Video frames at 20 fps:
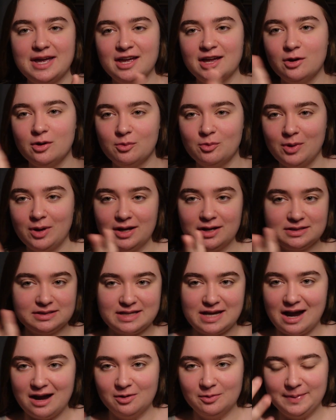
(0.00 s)
it worked
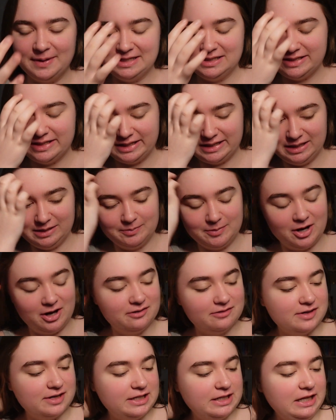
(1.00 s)
out basically
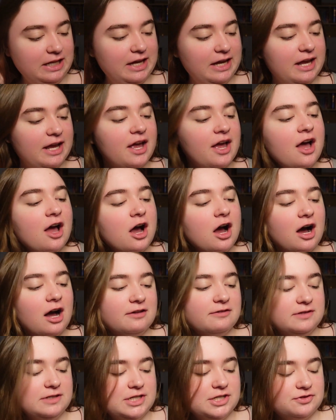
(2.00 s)
perfectly. I
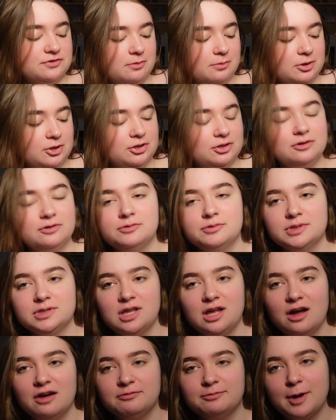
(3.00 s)
finished From Lukov with
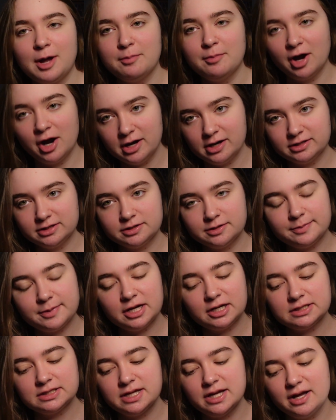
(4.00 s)
Love by Mariana
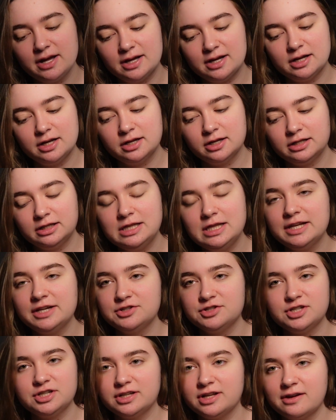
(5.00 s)
Zapata
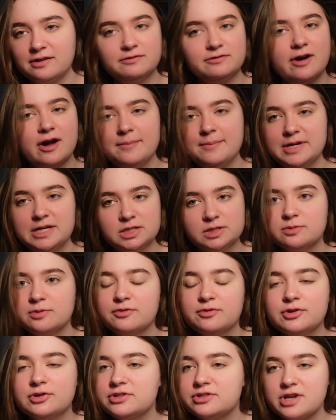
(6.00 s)
literally like 5 minutes
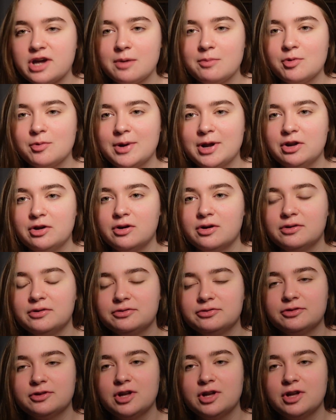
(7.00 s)
before the timer went off.